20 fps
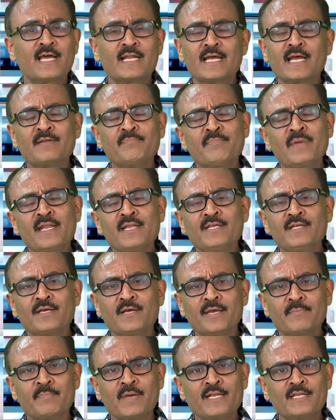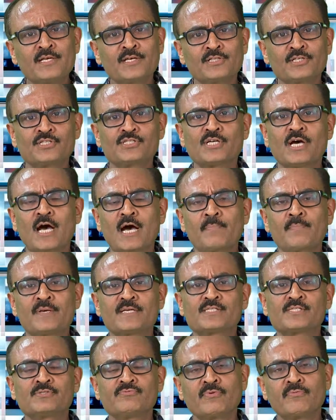and, and many, many other
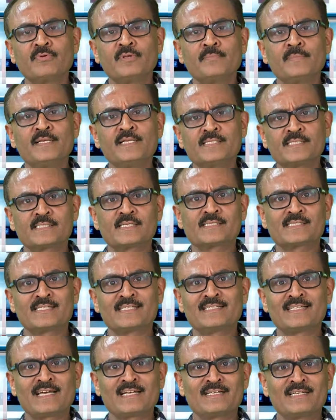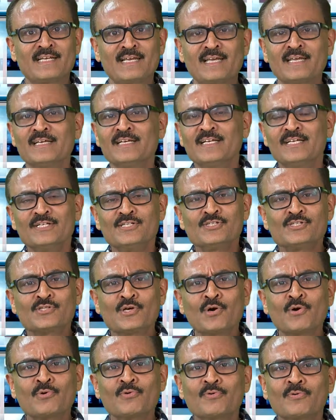topics we will be discussing that day.
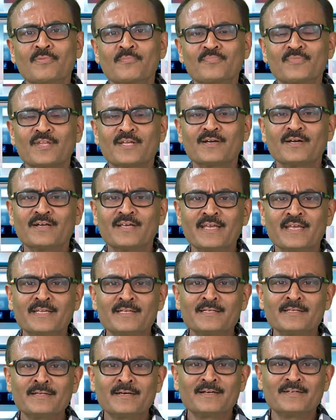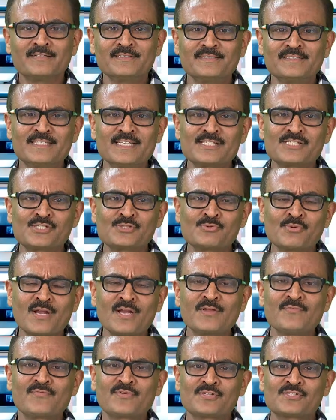So in this
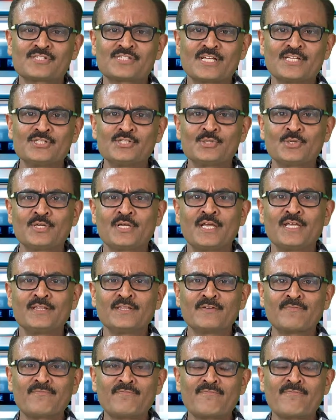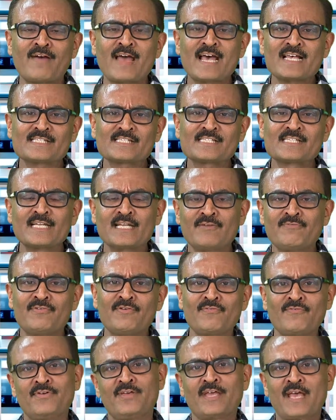21st century, in the fast
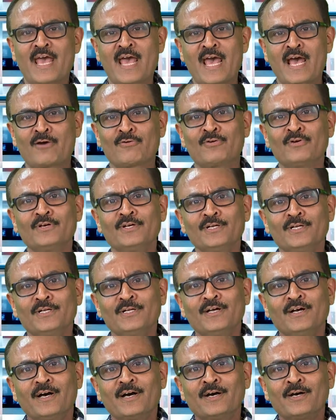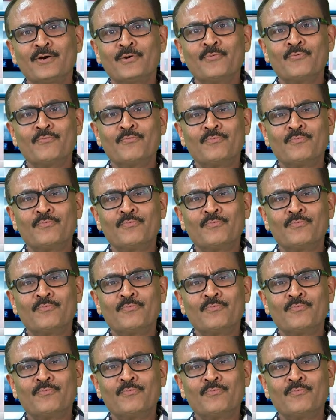living we have, uh,